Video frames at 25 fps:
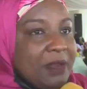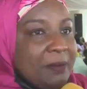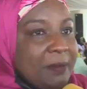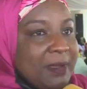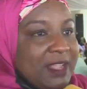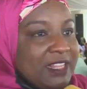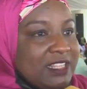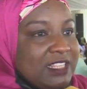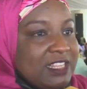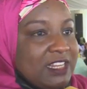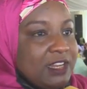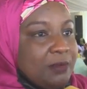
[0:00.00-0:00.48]

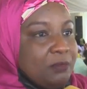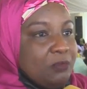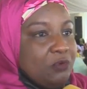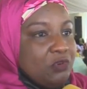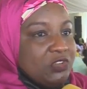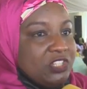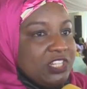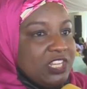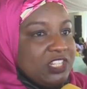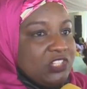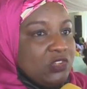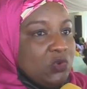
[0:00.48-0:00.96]
implementing a
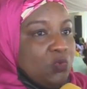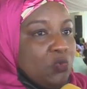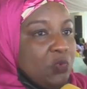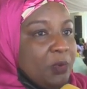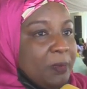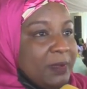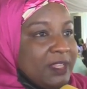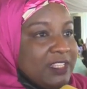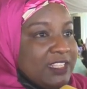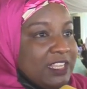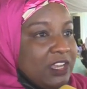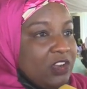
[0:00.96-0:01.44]
project on
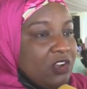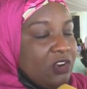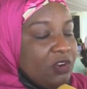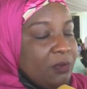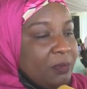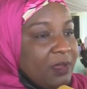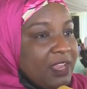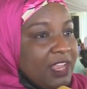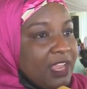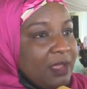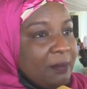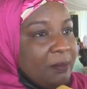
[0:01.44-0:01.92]
women's
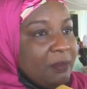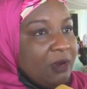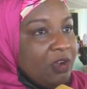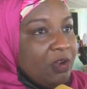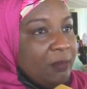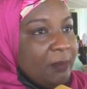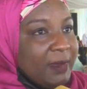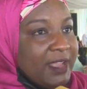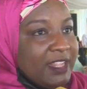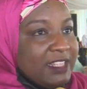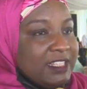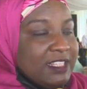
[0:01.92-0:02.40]
economic
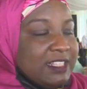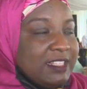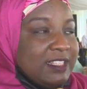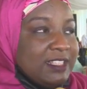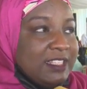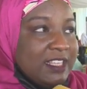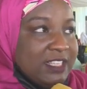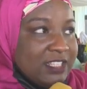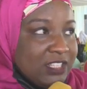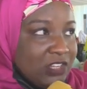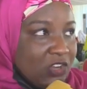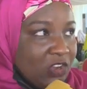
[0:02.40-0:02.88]
empowerment in
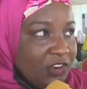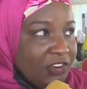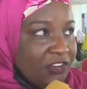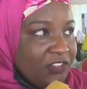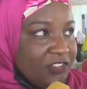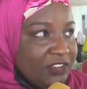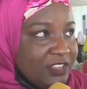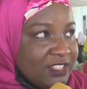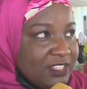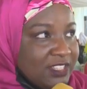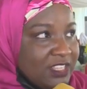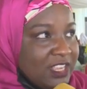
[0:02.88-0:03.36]
six
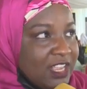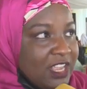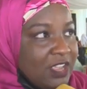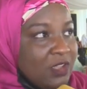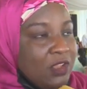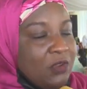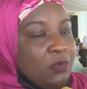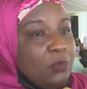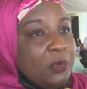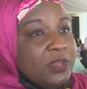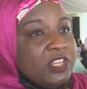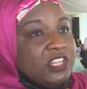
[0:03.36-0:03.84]
countries,
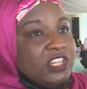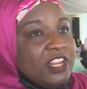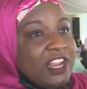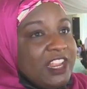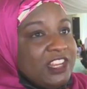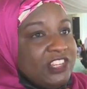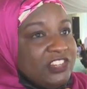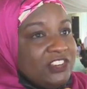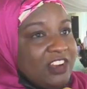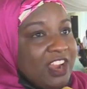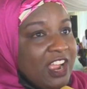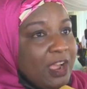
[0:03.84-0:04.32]
which
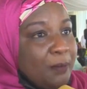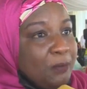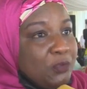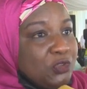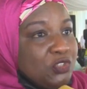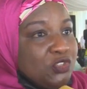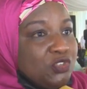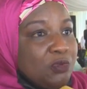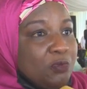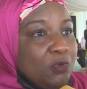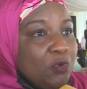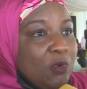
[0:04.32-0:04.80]
Nigeria
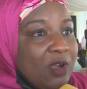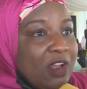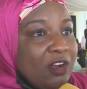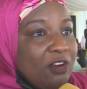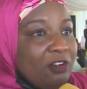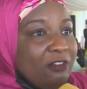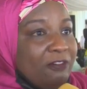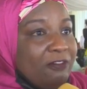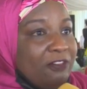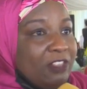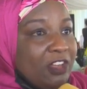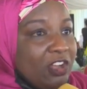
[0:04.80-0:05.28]
happens to be one
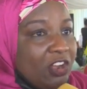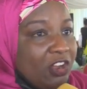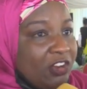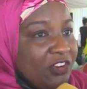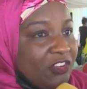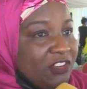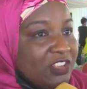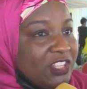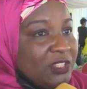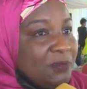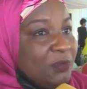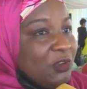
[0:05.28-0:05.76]
of the
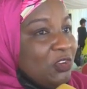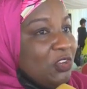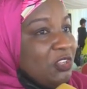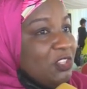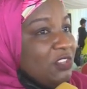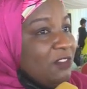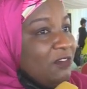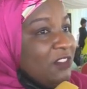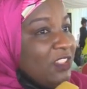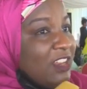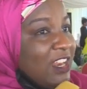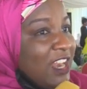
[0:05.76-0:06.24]
countries
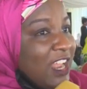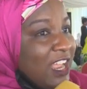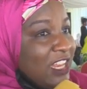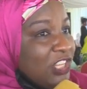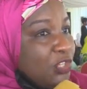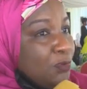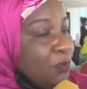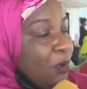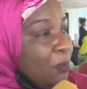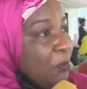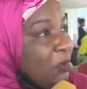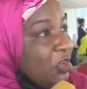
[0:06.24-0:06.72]
because of the
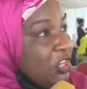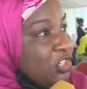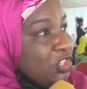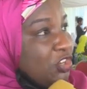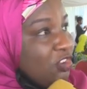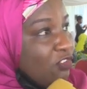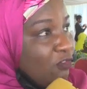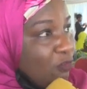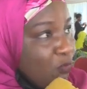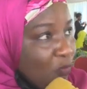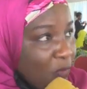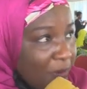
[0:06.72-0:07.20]
large
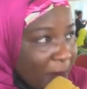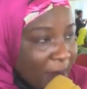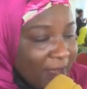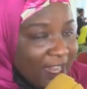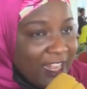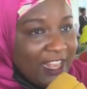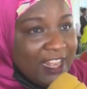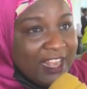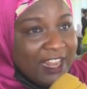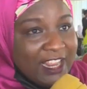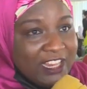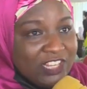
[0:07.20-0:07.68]
population of
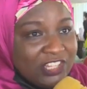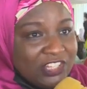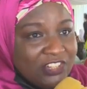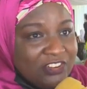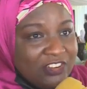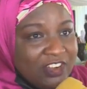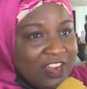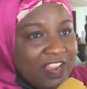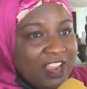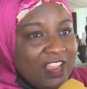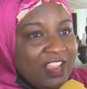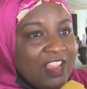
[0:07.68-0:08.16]
women in
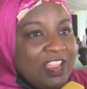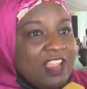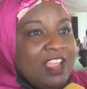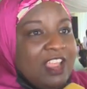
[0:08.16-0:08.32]
Nigeria.